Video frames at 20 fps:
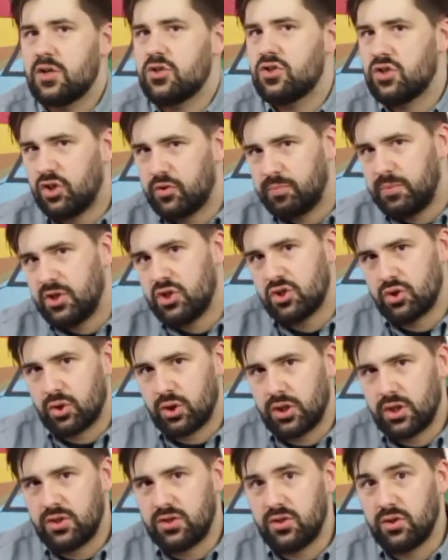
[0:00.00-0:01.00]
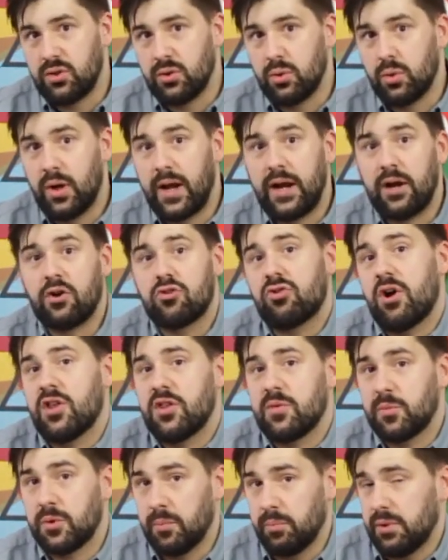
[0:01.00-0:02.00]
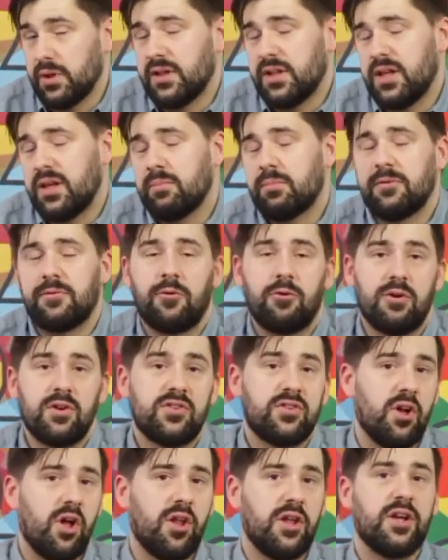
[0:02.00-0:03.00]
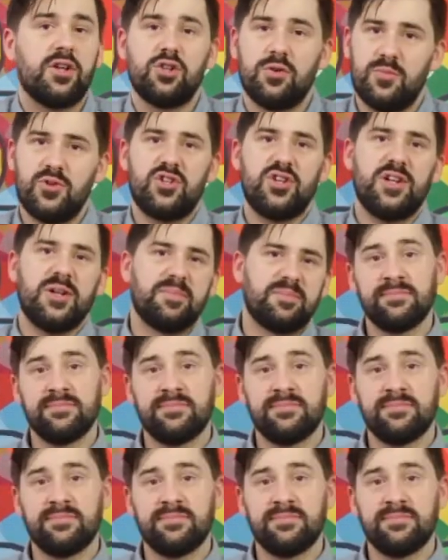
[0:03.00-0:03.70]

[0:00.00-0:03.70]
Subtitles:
Just be sure to air dry them completely before installing in your machine.